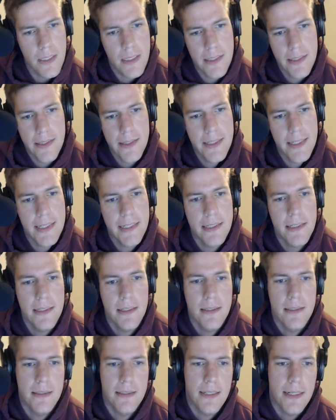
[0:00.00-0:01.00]
Then
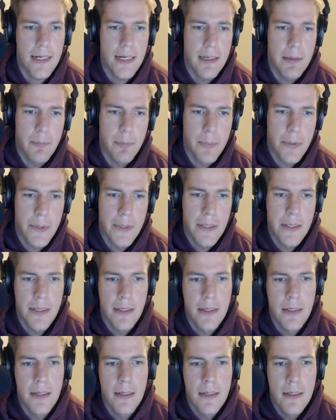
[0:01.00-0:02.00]
type
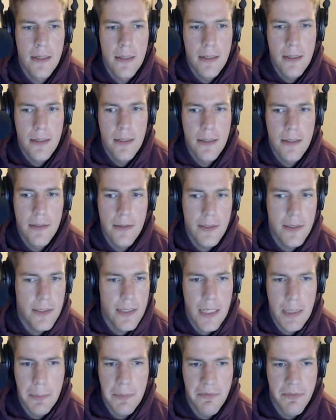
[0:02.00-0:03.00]
the
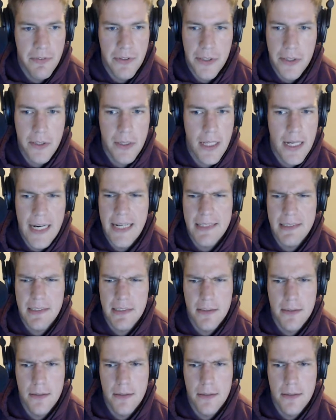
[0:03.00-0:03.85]
name of your class.